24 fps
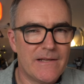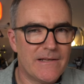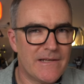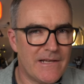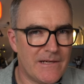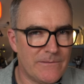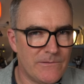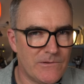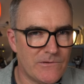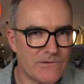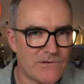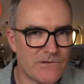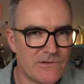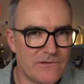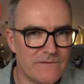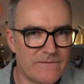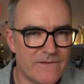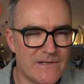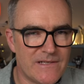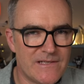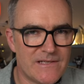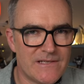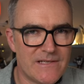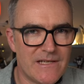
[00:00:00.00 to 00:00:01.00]
Now, I'm not sure if
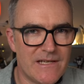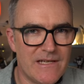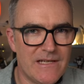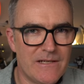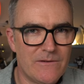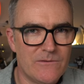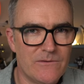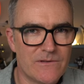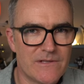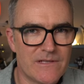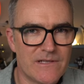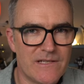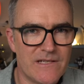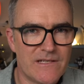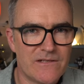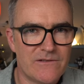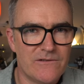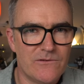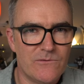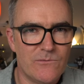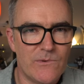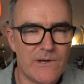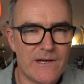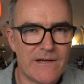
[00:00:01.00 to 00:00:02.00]
this equals
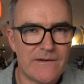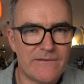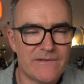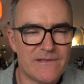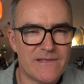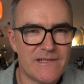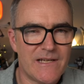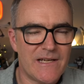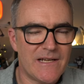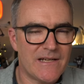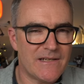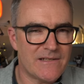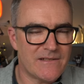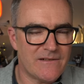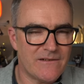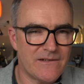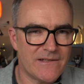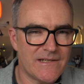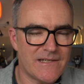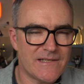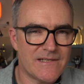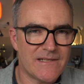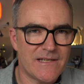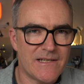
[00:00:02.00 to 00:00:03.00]
additional wear and tear, because I
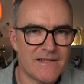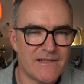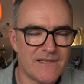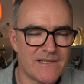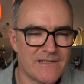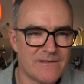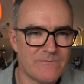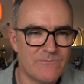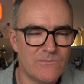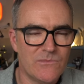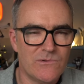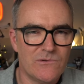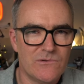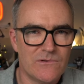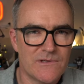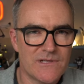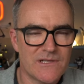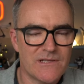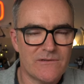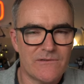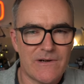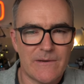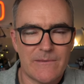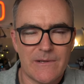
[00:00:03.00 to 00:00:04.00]
understand there's more
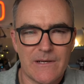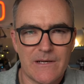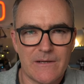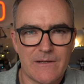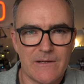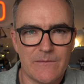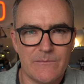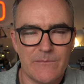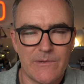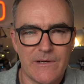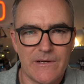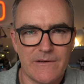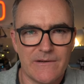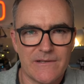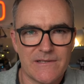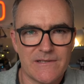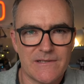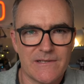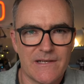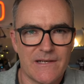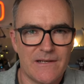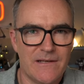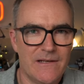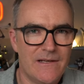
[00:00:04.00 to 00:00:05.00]
ceramic components
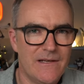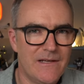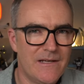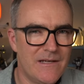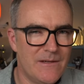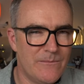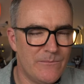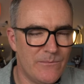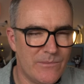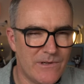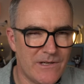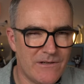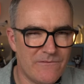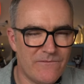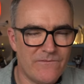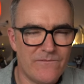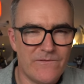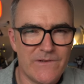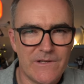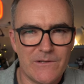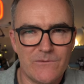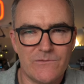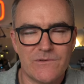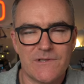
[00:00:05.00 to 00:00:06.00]
in there, but it
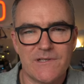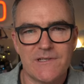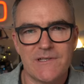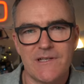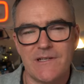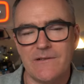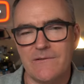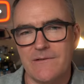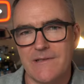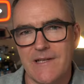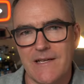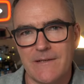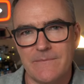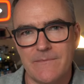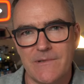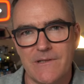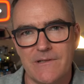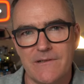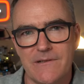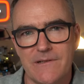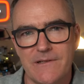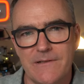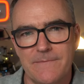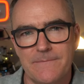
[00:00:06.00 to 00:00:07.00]
feels so damn
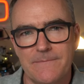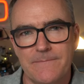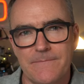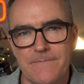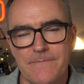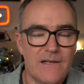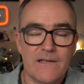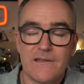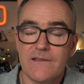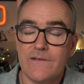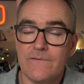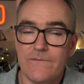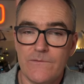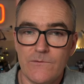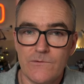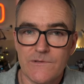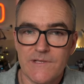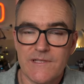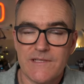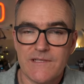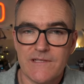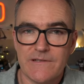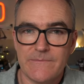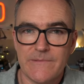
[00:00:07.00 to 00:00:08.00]
good. The
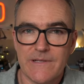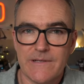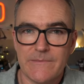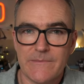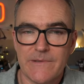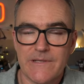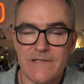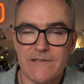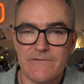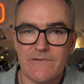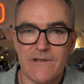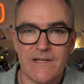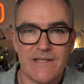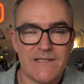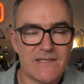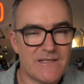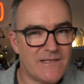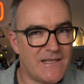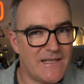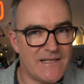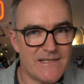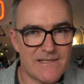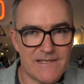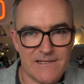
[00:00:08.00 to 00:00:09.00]
42mm range
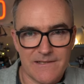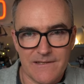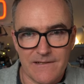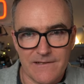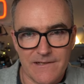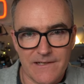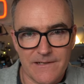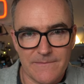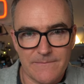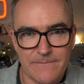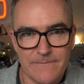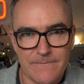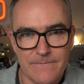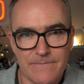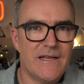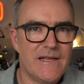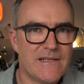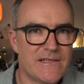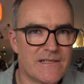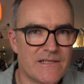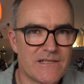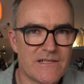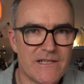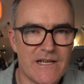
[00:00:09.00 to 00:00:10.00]
is stunning.
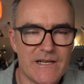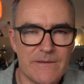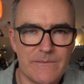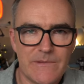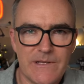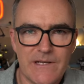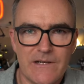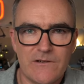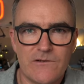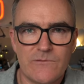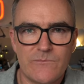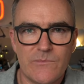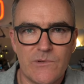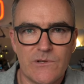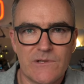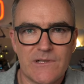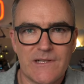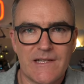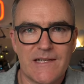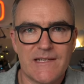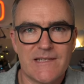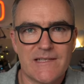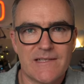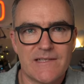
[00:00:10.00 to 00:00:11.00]
It's a shame the old
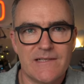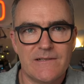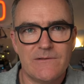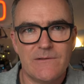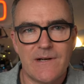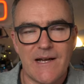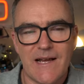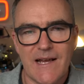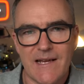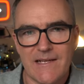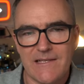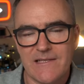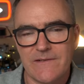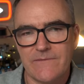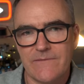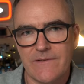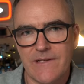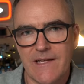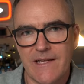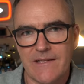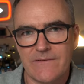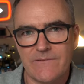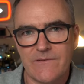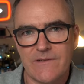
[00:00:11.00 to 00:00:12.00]
model is still
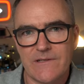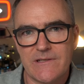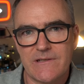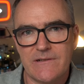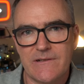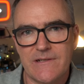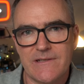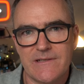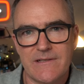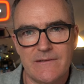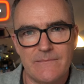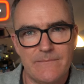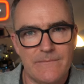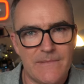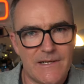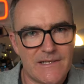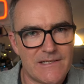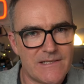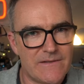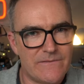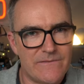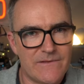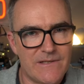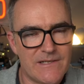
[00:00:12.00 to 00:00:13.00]
actively advertised at
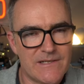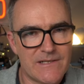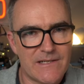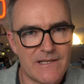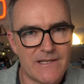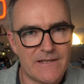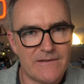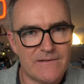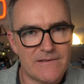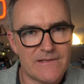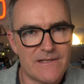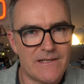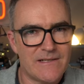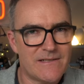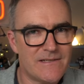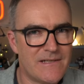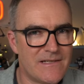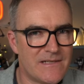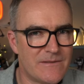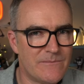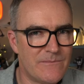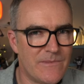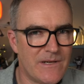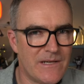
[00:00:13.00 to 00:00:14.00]
massive discounts, as
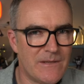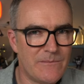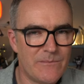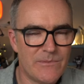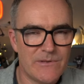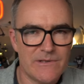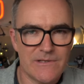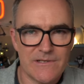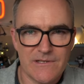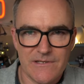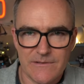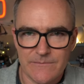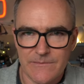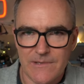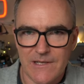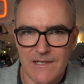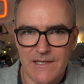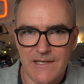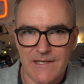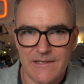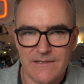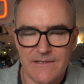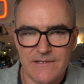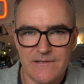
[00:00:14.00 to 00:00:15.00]
this may put some
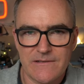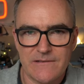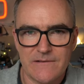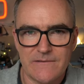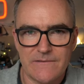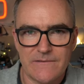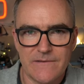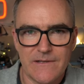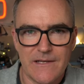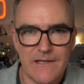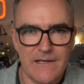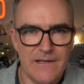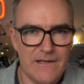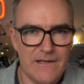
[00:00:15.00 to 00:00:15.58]
collectors off.